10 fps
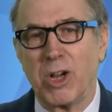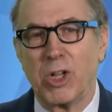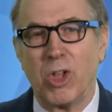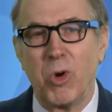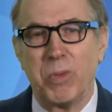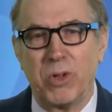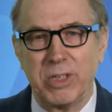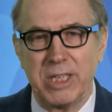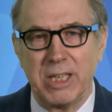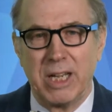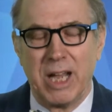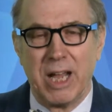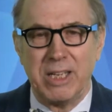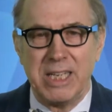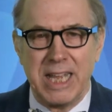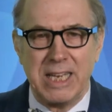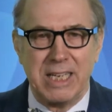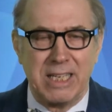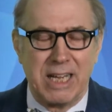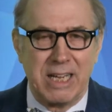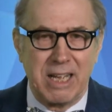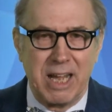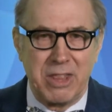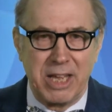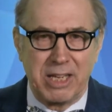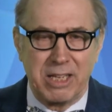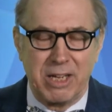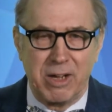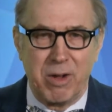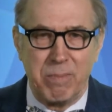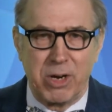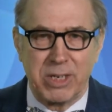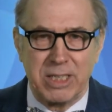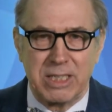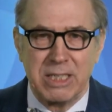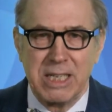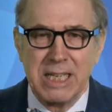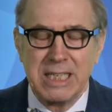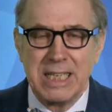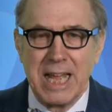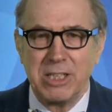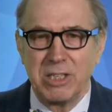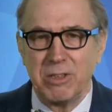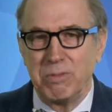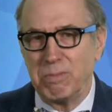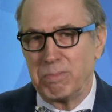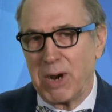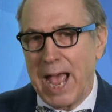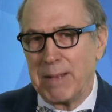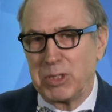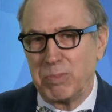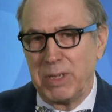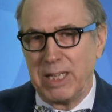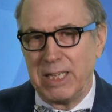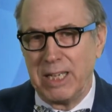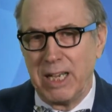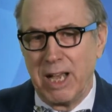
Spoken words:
global need, and I think Americans tend to perhaps be